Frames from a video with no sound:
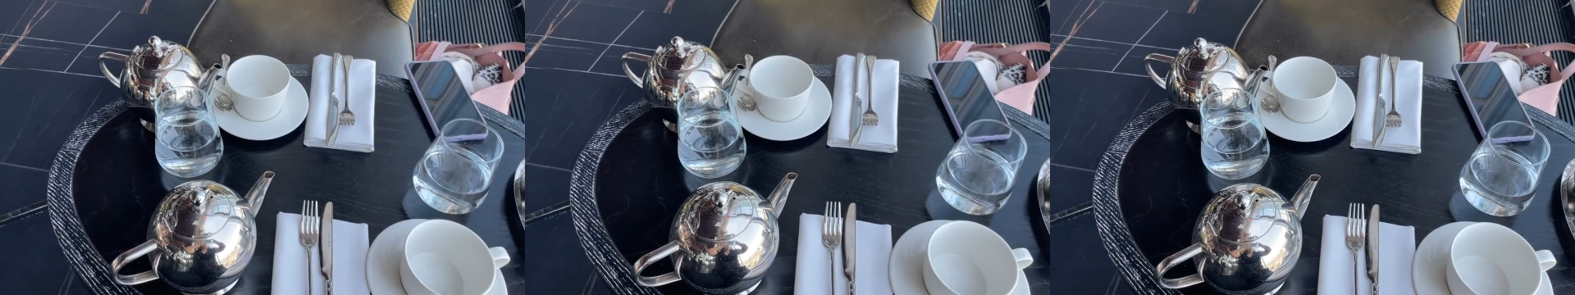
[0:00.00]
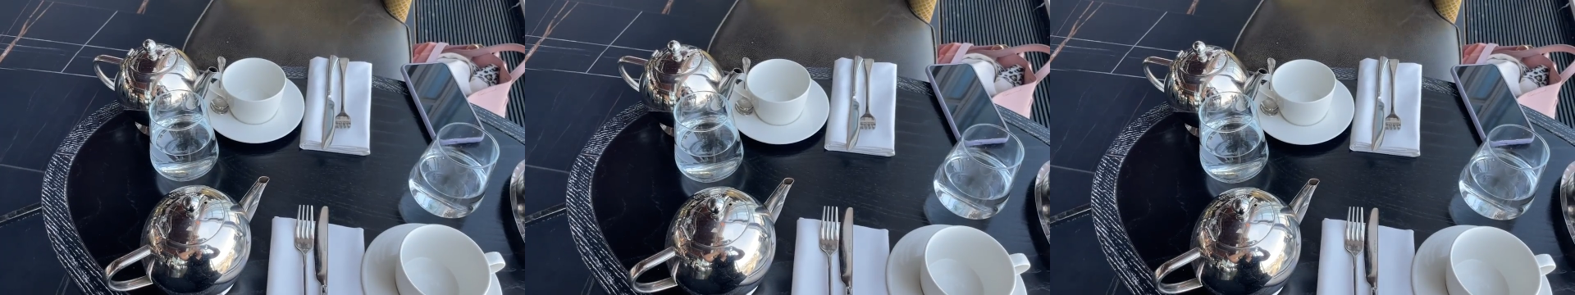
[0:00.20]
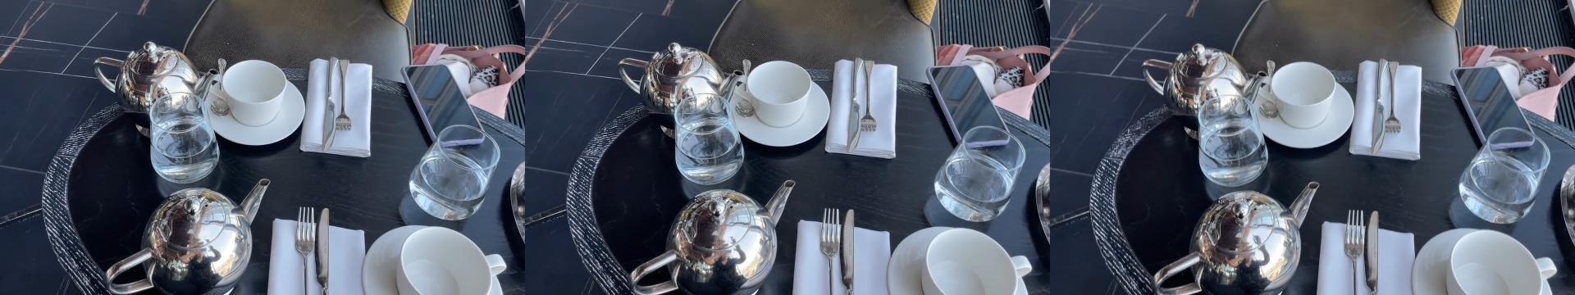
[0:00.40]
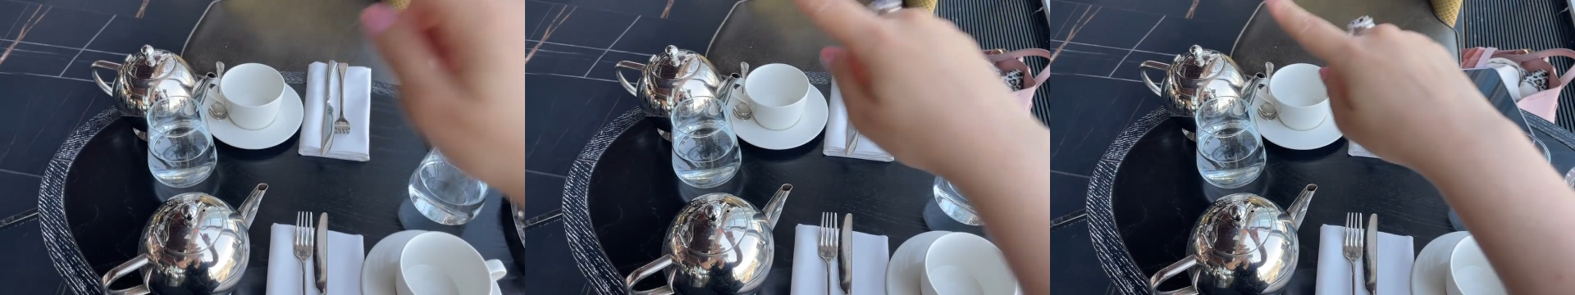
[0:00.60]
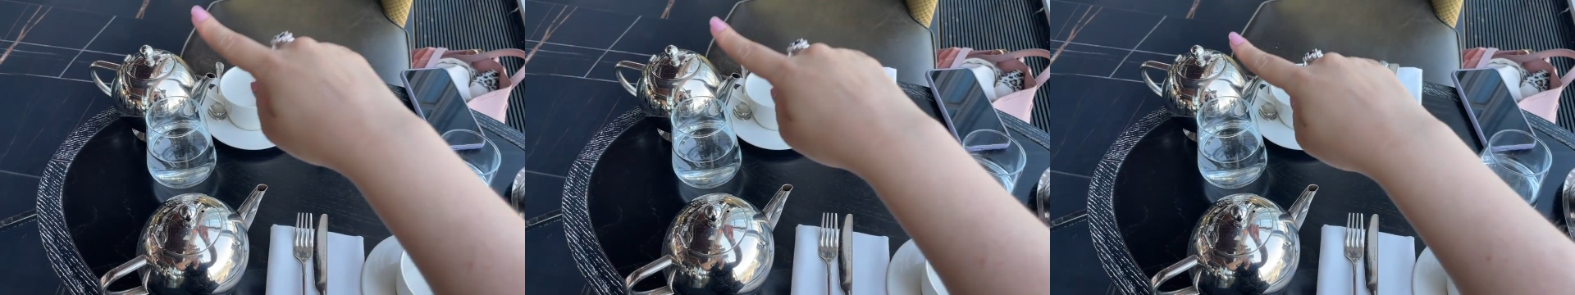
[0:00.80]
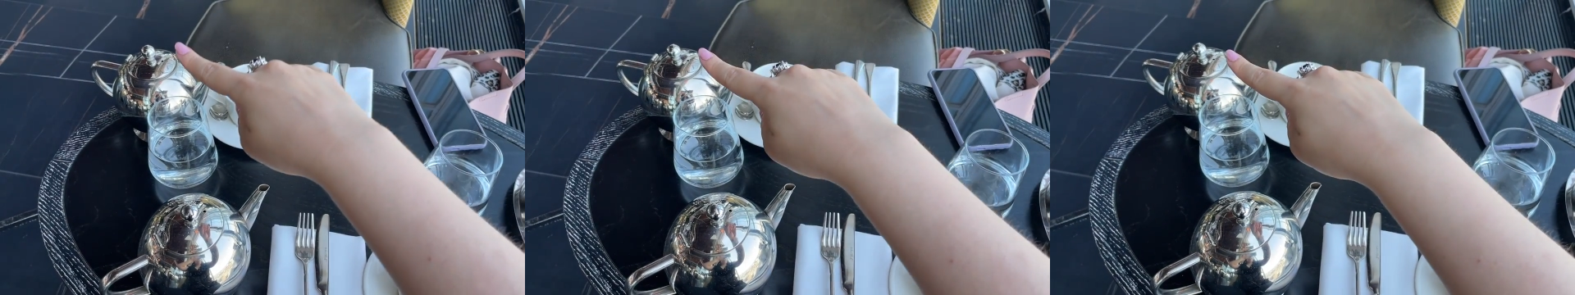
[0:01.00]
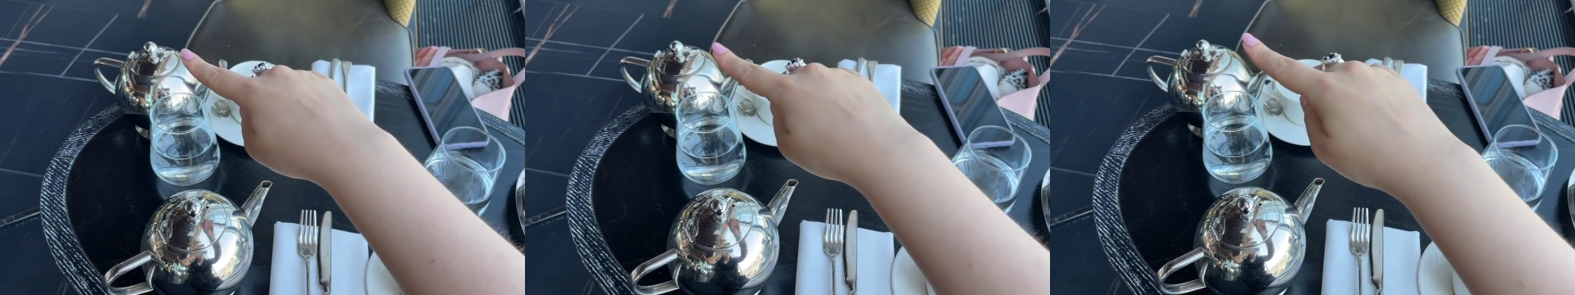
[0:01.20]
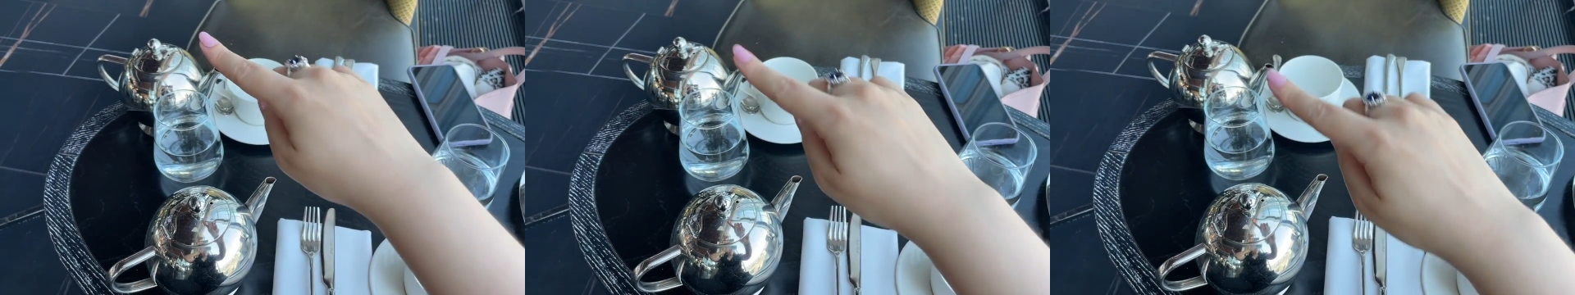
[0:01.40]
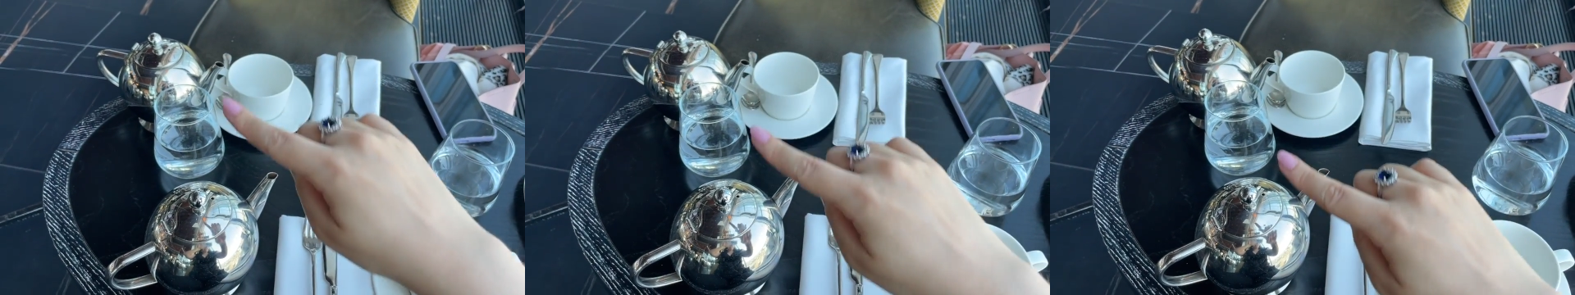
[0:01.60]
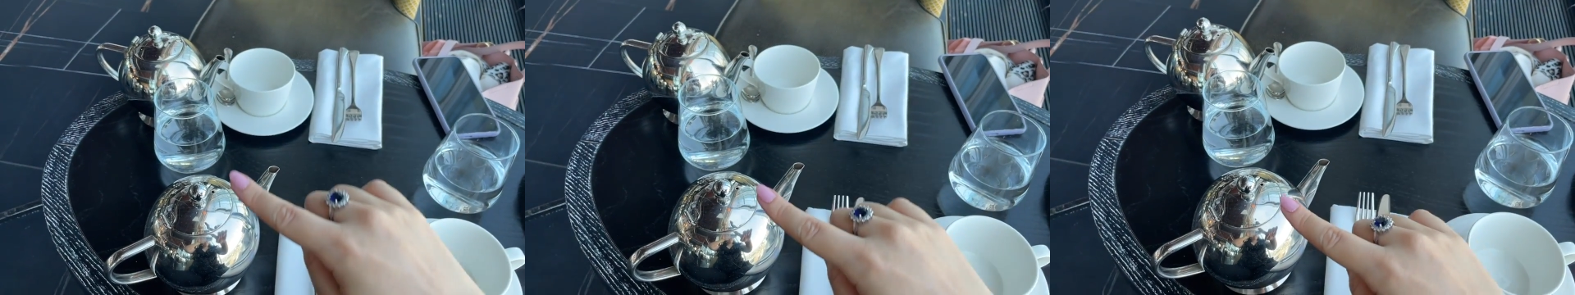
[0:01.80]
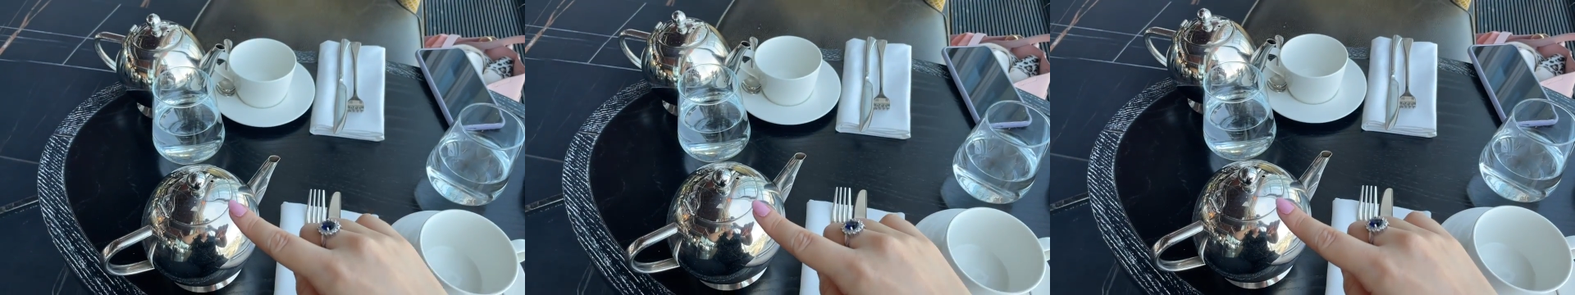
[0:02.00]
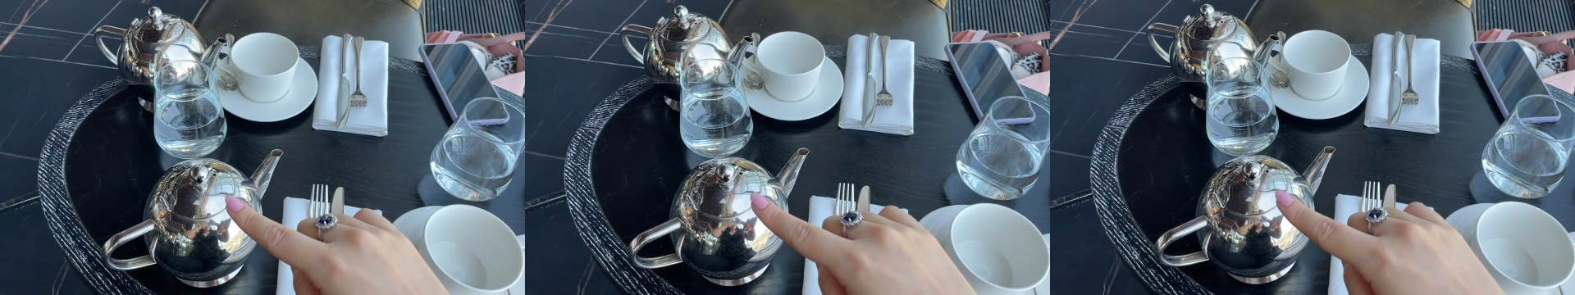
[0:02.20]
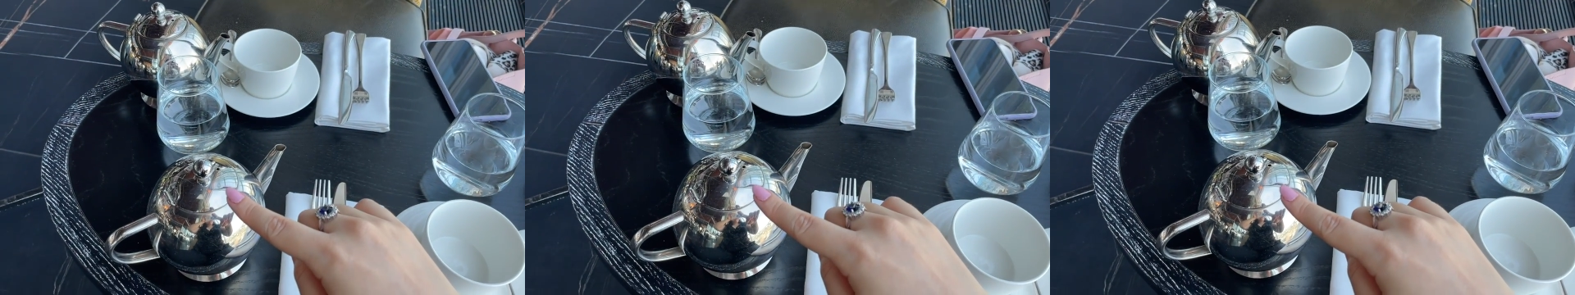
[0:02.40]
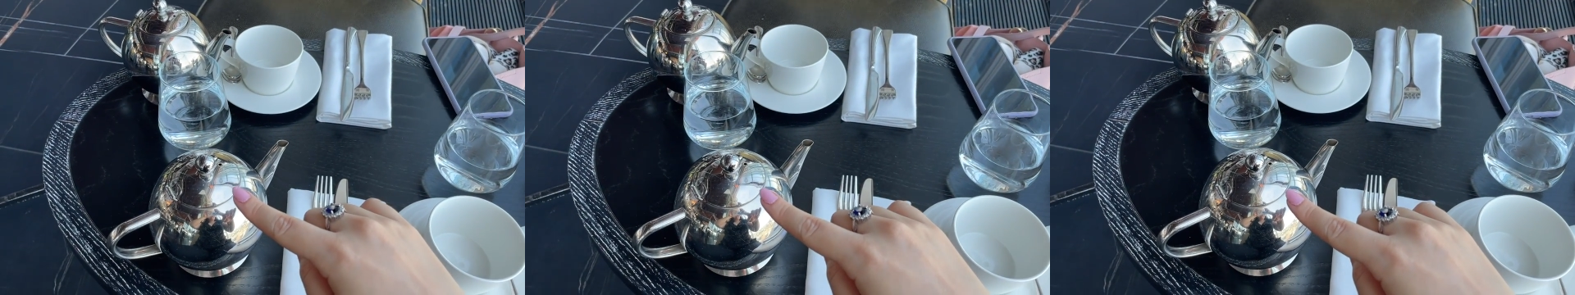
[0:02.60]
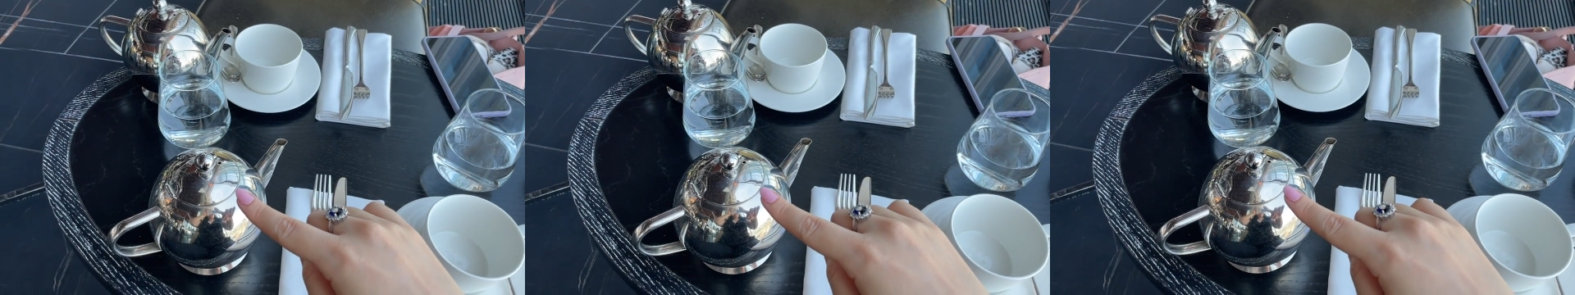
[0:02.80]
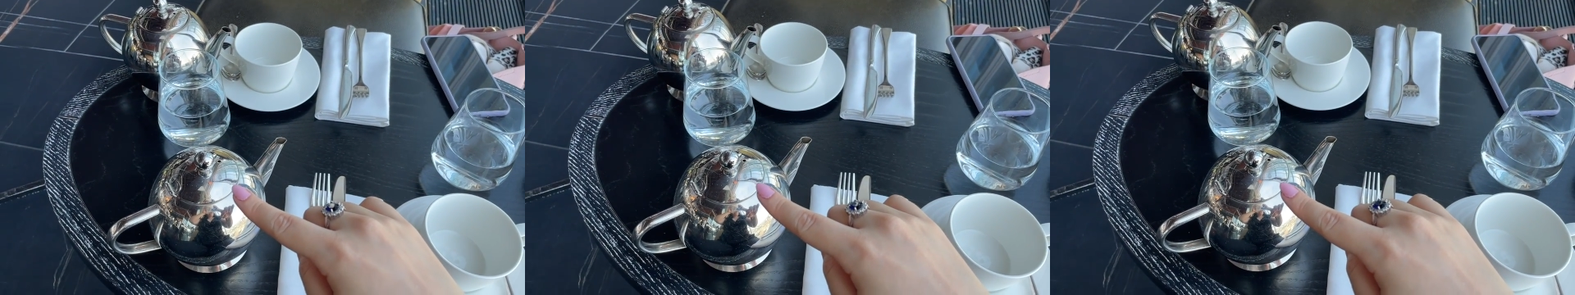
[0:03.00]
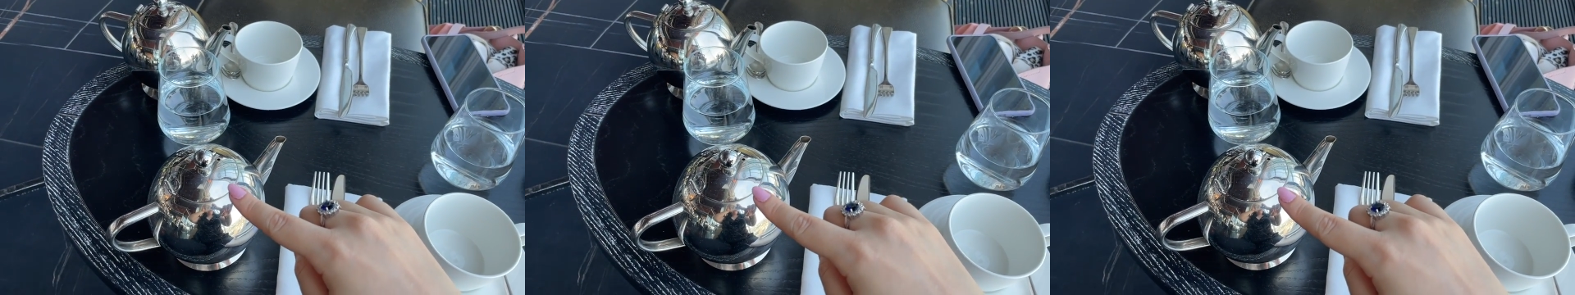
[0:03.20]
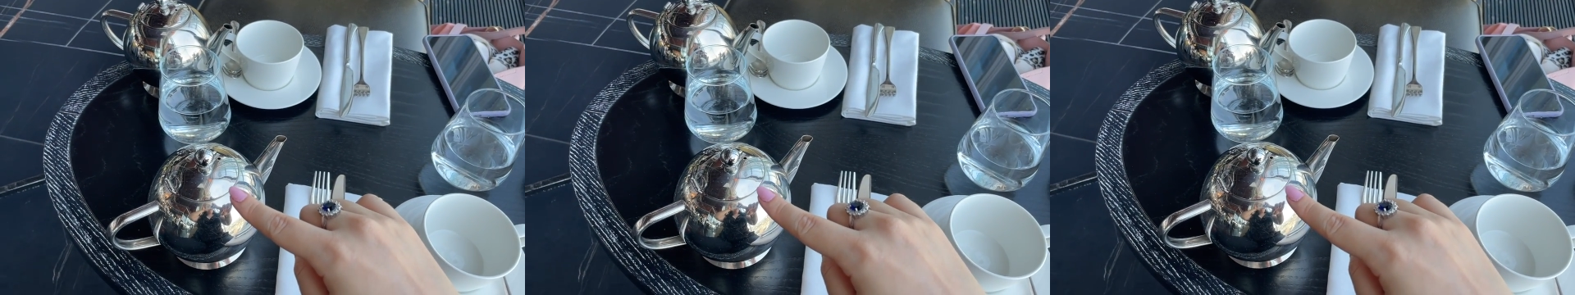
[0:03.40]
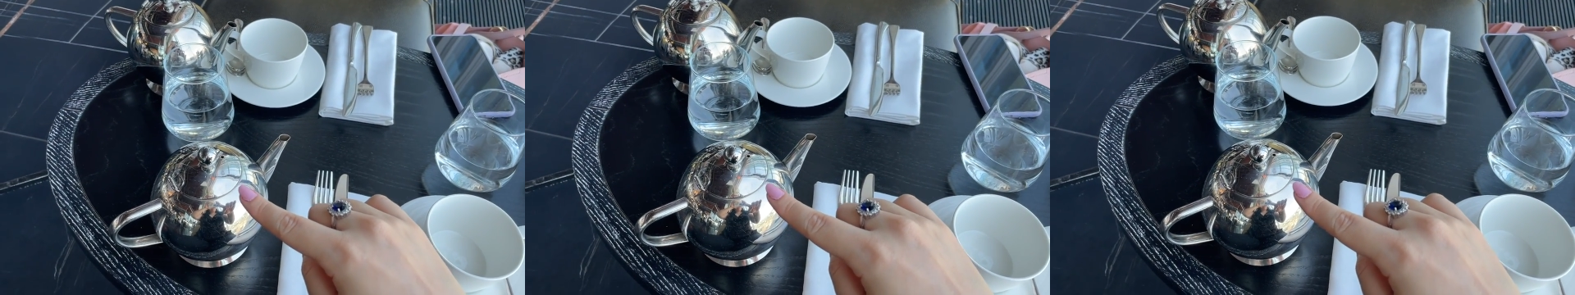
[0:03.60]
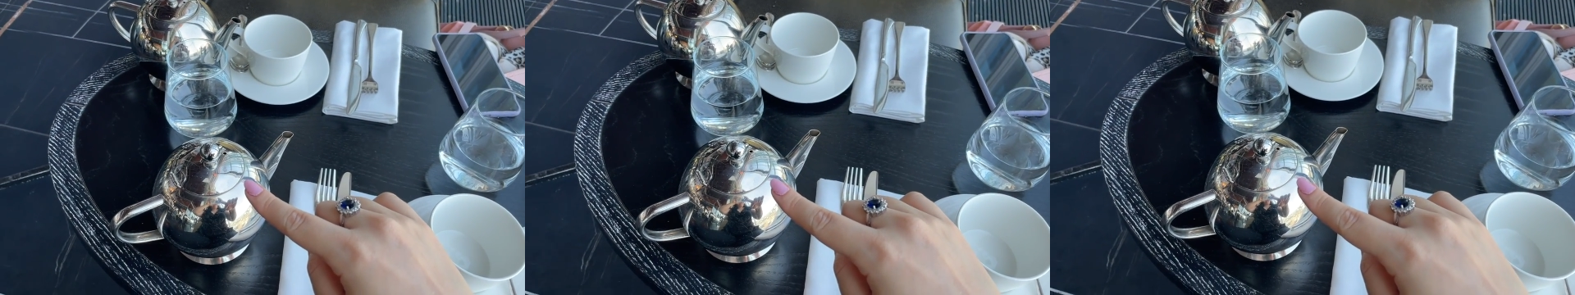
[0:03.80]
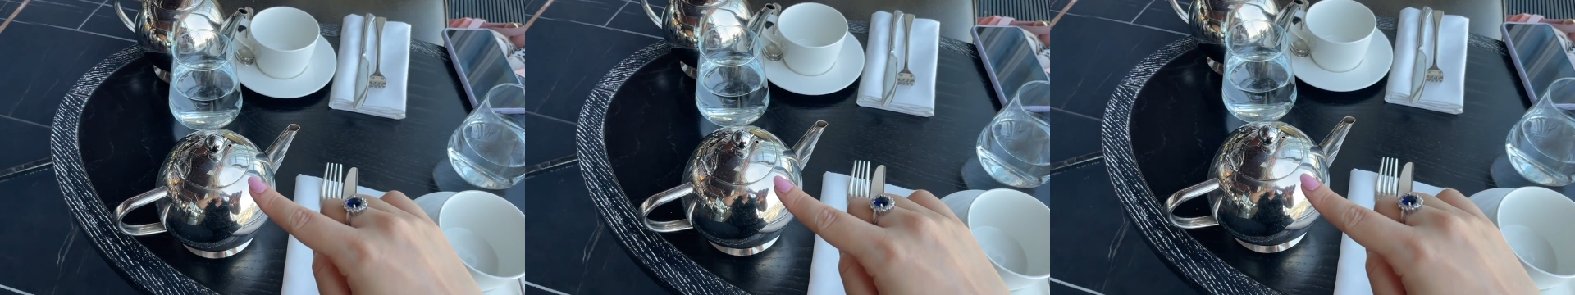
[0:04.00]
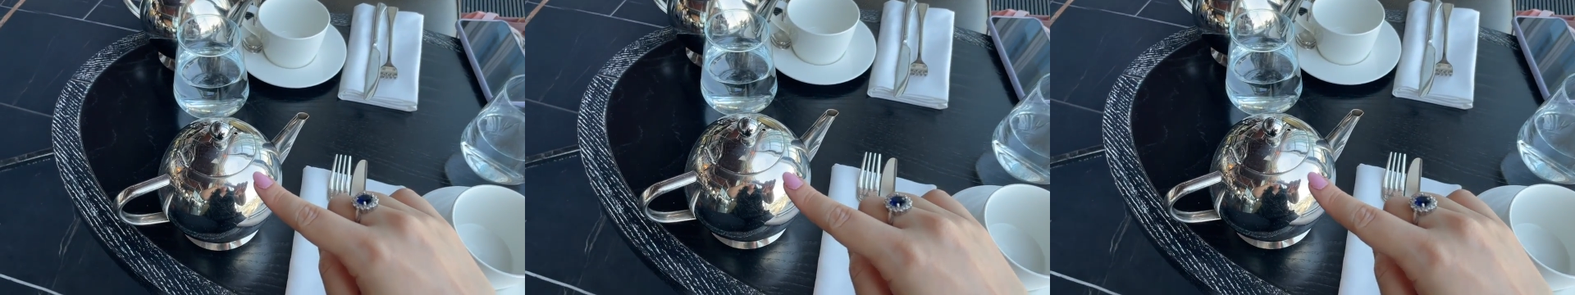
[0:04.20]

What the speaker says: (no speaker visible)